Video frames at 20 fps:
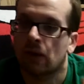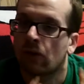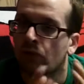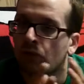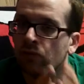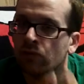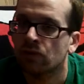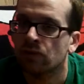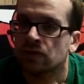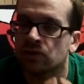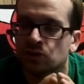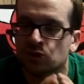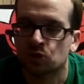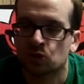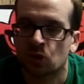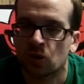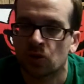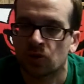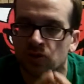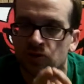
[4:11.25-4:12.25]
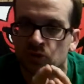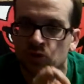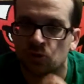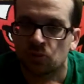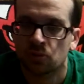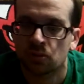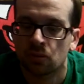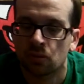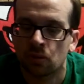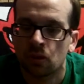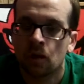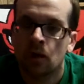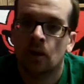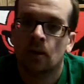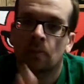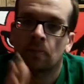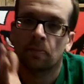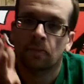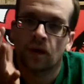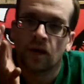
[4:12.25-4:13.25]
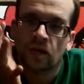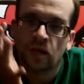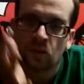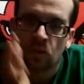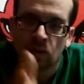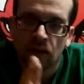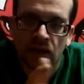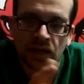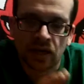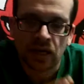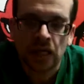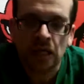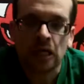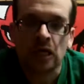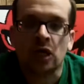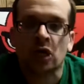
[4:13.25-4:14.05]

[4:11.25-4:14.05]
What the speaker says: I really enjoyed the Super Bowl. By the way,